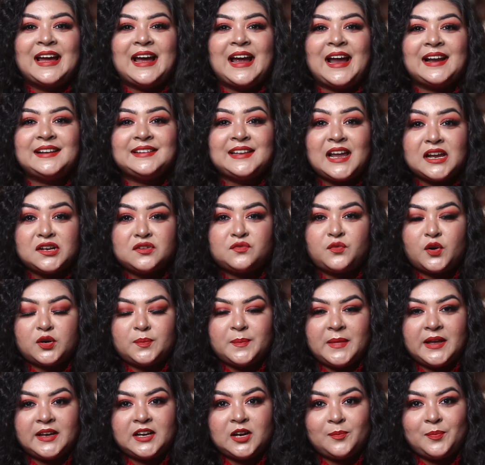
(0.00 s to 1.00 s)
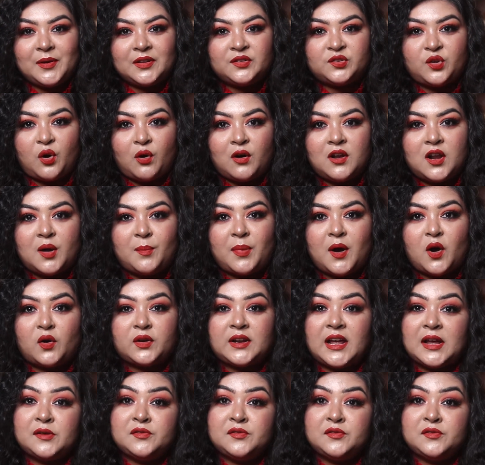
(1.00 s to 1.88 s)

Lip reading: And that's what makeup is all about.